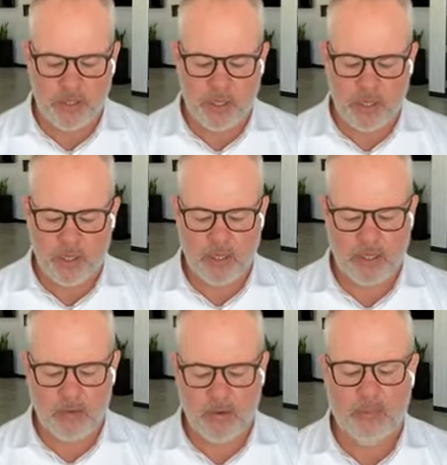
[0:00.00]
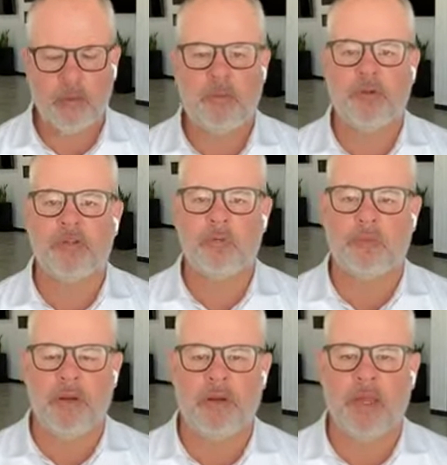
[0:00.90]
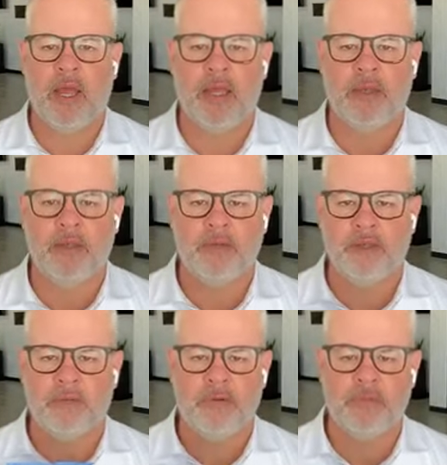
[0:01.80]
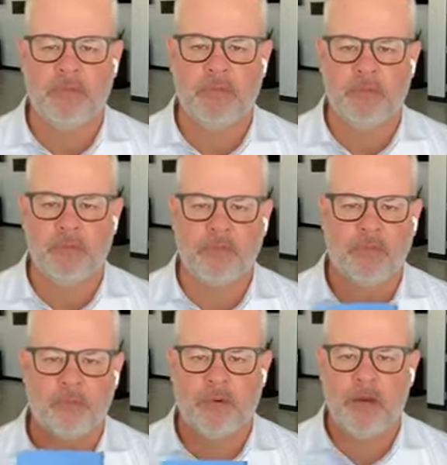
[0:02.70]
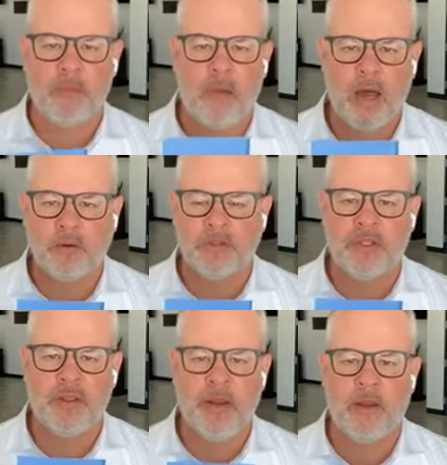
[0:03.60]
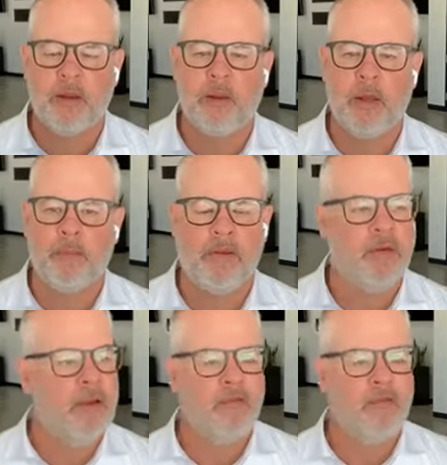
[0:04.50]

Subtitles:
An incredible personal prayer guide, some prayer models in there that will help you.